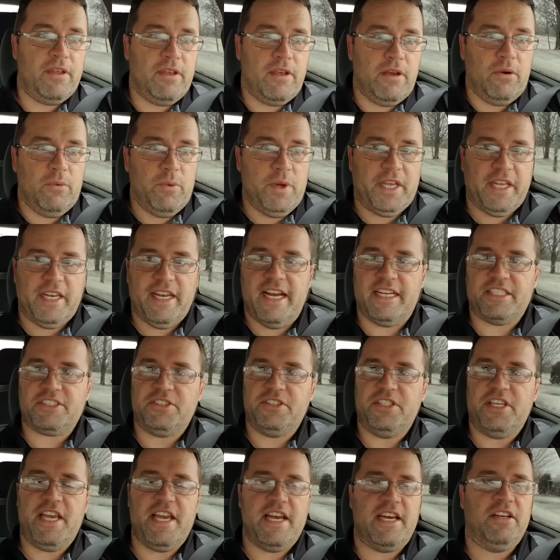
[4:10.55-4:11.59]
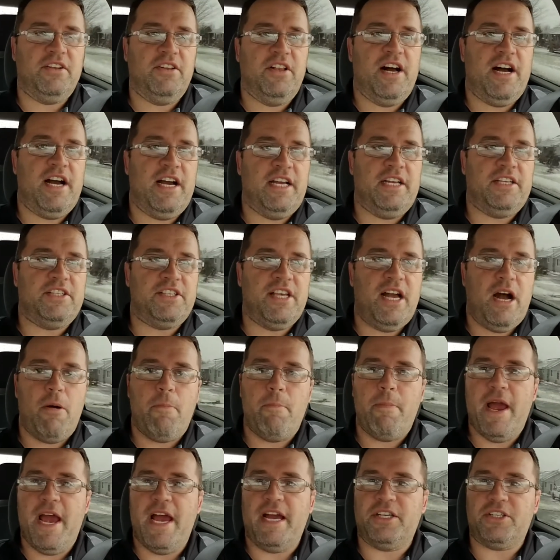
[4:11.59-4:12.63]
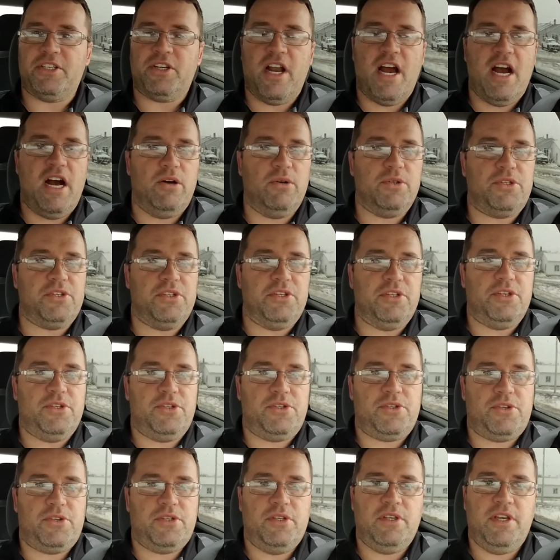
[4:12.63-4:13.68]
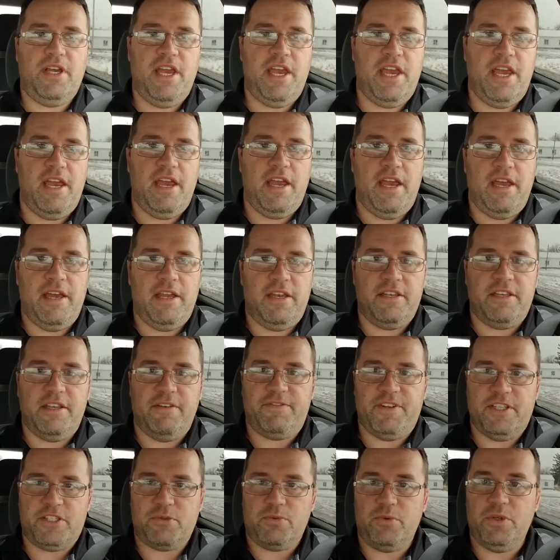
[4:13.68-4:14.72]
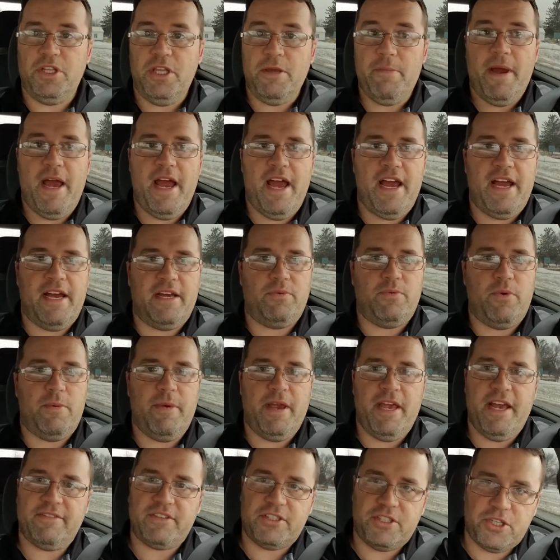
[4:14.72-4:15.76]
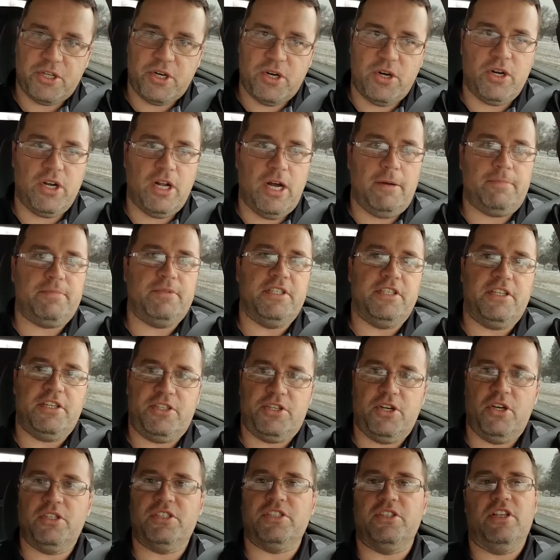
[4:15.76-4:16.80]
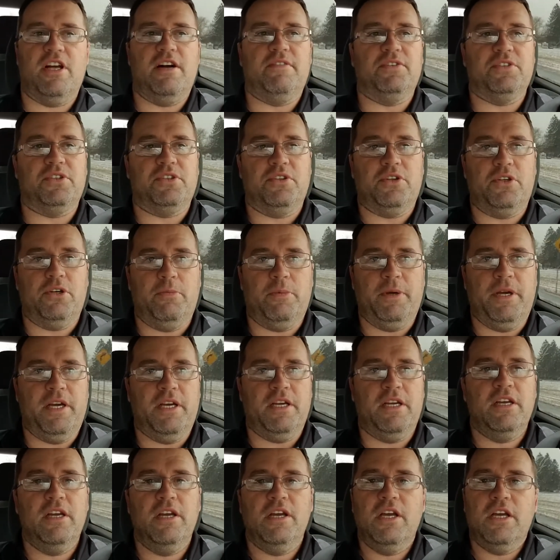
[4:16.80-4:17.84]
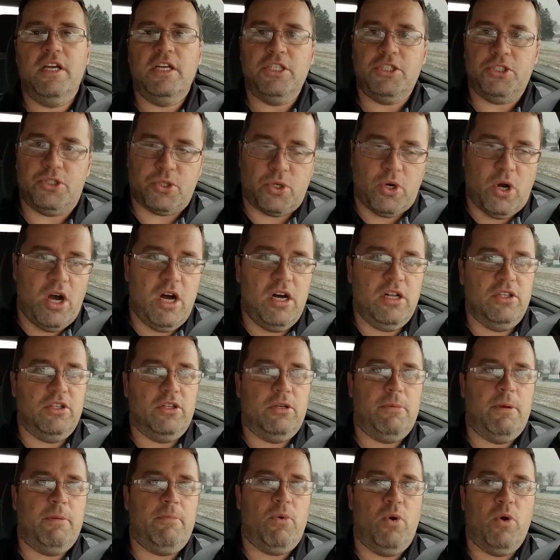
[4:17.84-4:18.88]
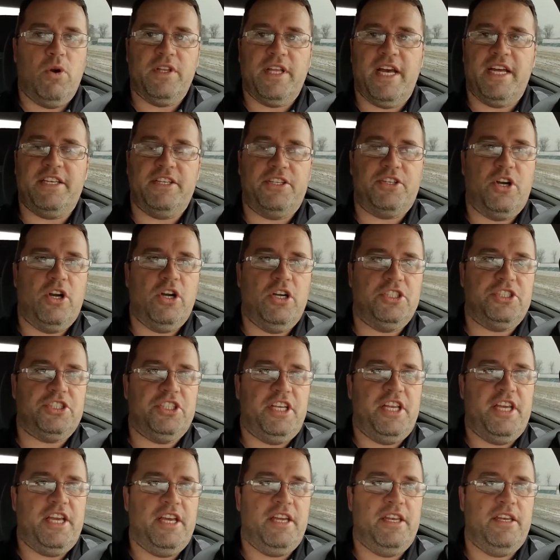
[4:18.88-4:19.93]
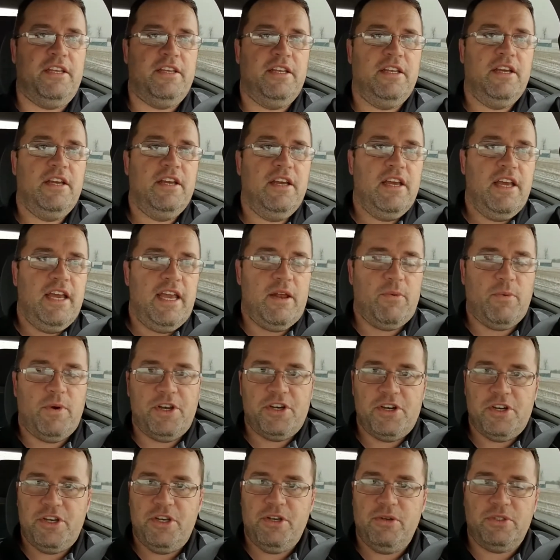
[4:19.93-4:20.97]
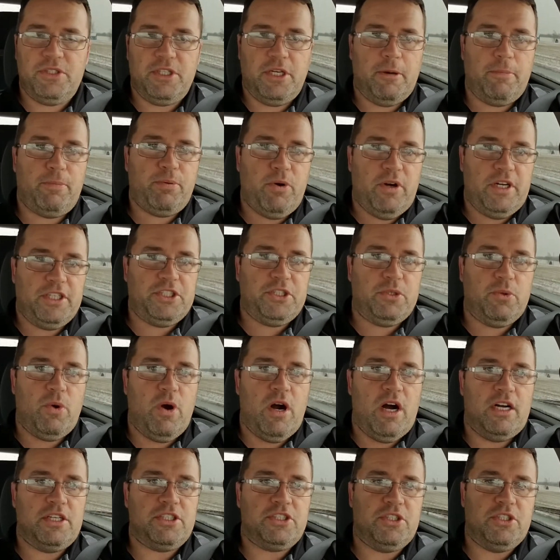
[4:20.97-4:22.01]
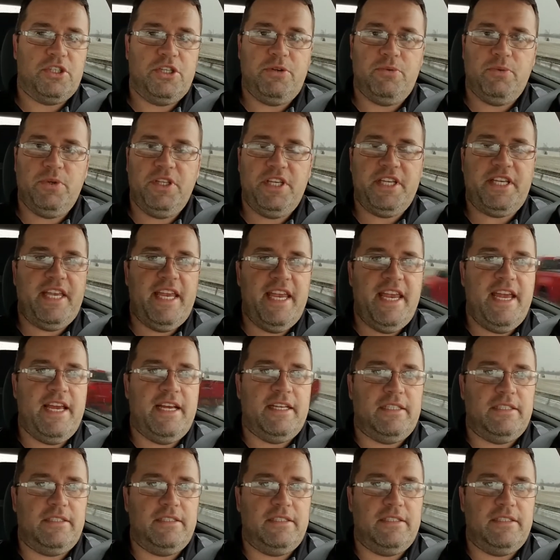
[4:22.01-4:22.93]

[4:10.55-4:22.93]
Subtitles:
we can actually analyze how bad your house is. And if it's really bad, we may have to turn up the detergent levels a little bit, draw a little bit more of that detergent in. And when you're using a pressure washer, you really can't,